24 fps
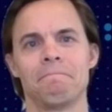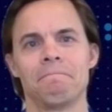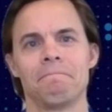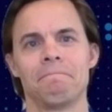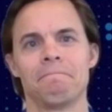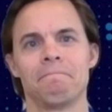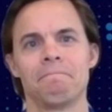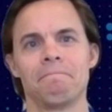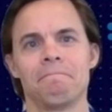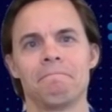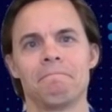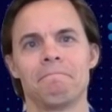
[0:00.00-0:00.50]

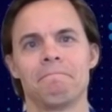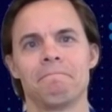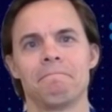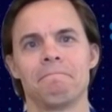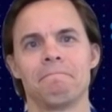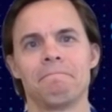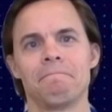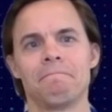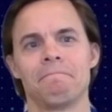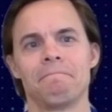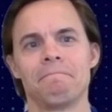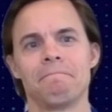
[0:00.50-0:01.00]

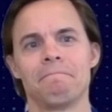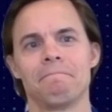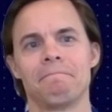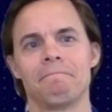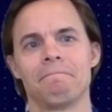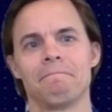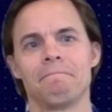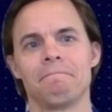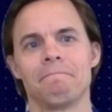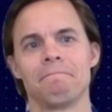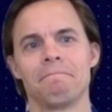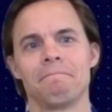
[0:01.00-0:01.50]

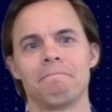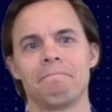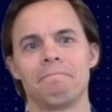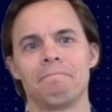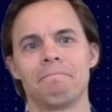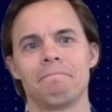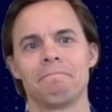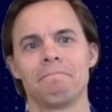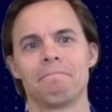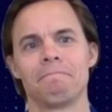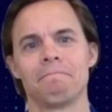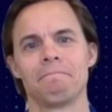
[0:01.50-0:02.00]

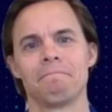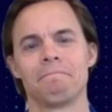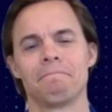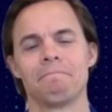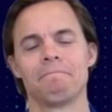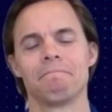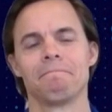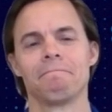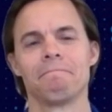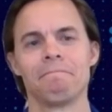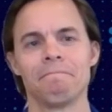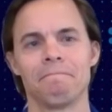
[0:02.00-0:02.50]

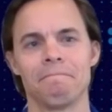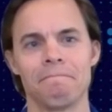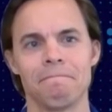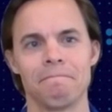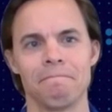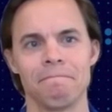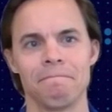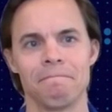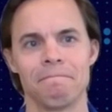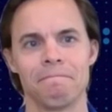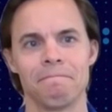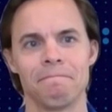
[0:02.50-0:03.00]

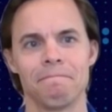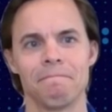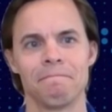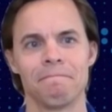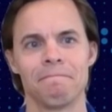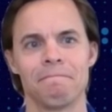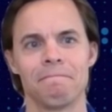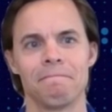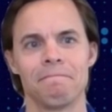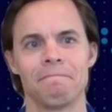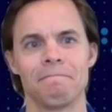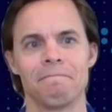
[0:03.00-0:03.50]

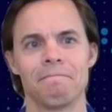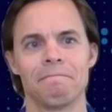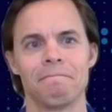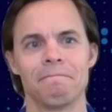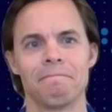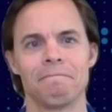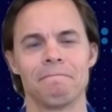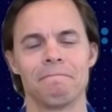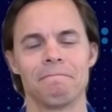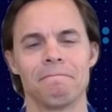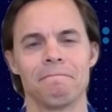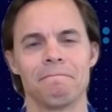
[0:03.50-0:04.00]

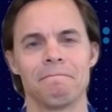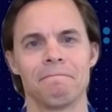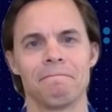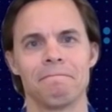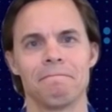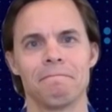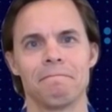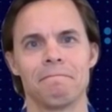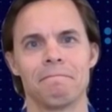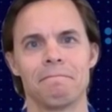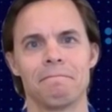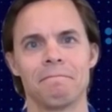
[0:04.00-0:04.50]

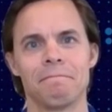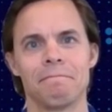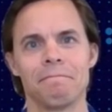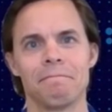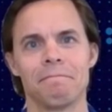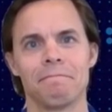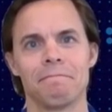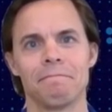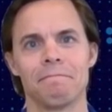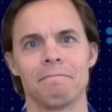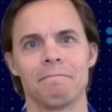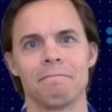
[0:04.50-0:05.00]

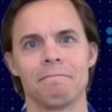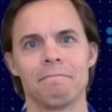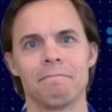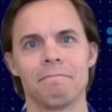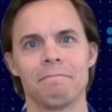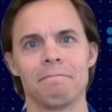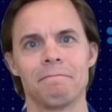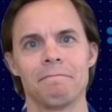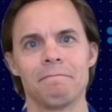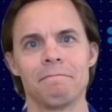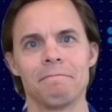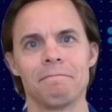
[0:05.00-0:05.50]

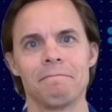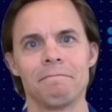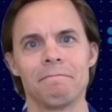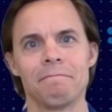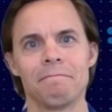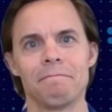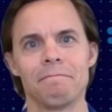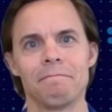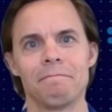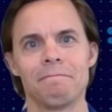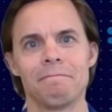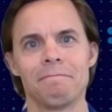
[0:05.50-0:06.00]

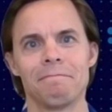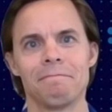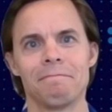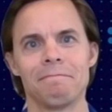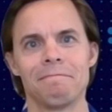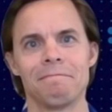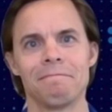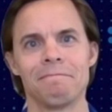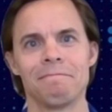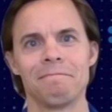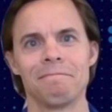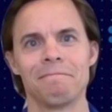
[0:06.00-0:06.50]

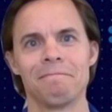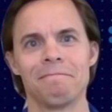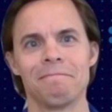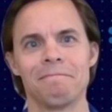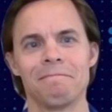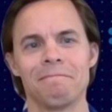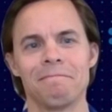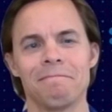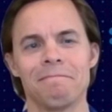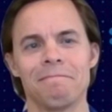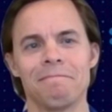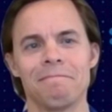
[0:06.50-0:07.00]

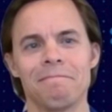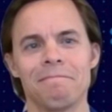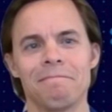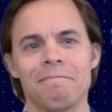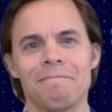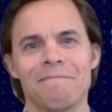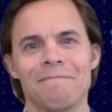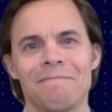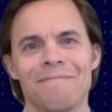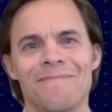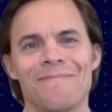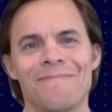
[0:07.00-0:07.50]

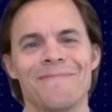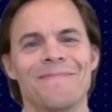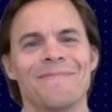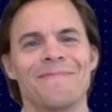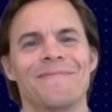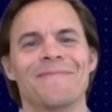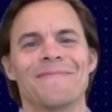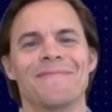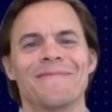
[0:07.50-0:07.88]
[no speech]